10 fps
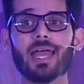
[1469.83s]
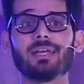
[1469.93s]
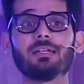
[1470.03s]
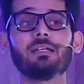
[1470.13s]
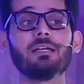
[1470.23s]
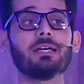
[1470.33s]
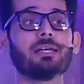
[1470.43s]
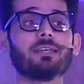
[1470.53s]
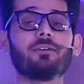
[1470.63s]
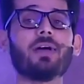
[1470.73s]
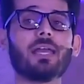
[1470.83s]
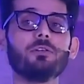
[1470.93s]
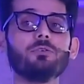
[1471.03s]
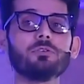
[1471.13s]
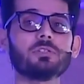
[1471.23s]
and the
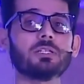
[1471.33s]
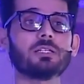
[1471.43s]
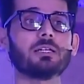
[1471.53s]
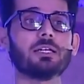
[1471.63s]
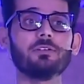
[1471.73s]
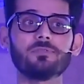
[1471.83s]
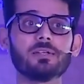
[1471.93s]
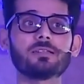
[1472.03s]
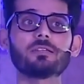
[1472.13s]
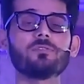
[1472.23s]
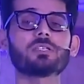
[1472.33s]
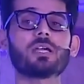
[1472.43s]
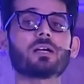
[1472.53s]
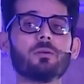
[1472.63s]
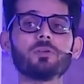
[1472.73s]
values, the instances which
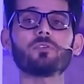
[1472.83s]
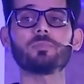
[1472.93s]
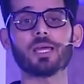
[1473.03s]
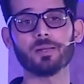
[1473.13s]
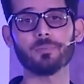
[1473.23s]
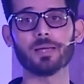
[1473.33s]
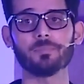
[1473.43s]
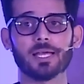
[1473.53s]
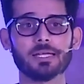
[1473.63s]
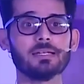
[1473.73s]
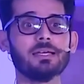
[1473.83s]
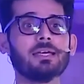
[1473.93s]
are coming from the ML pipeline